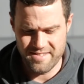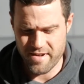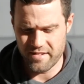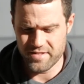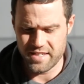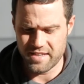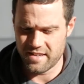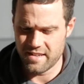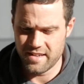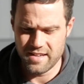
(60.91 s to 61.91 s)
might have seen
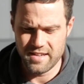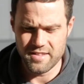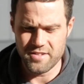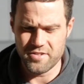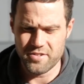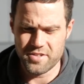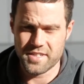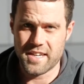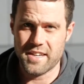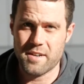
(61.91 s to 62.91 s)
the dirt
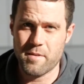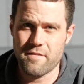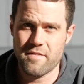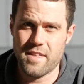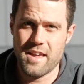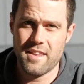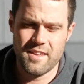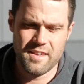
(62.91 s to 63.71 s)
just kind of come off of that.